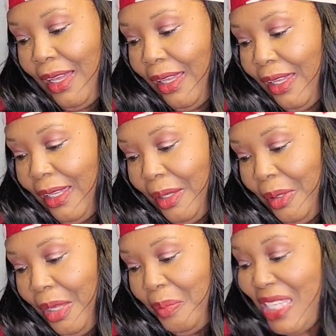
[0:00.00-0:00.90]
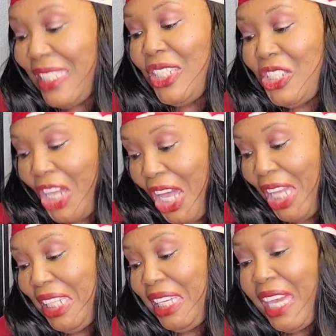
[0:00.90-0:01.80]
Uh, Mr.
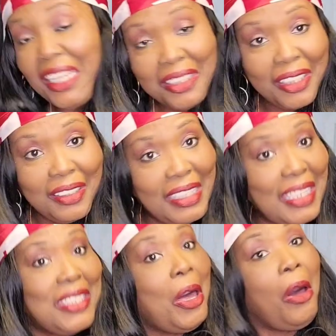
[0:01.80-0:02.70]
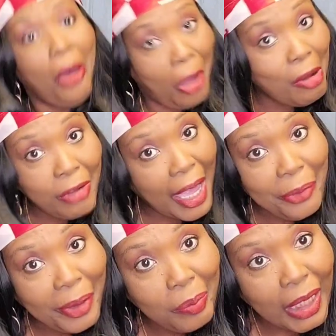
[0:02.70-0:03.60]
John Kinder is all
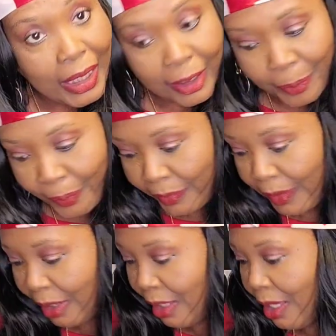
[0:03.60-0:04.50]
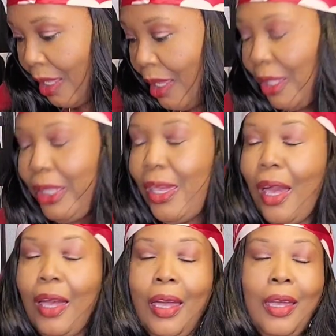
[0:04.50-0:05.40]
right with me.
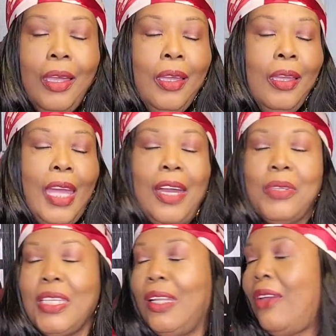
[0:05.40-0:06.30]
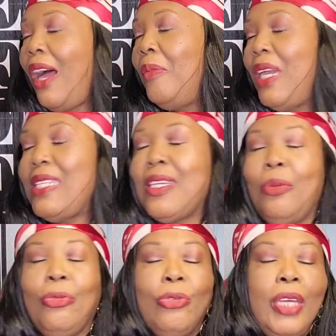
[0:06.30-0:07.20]
Y'all, like I was telling you, I made
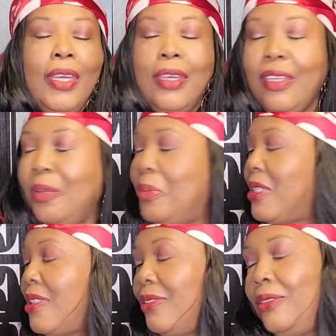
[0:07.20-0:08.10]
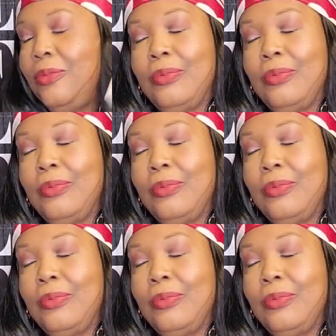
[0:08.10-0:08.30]
some ribs.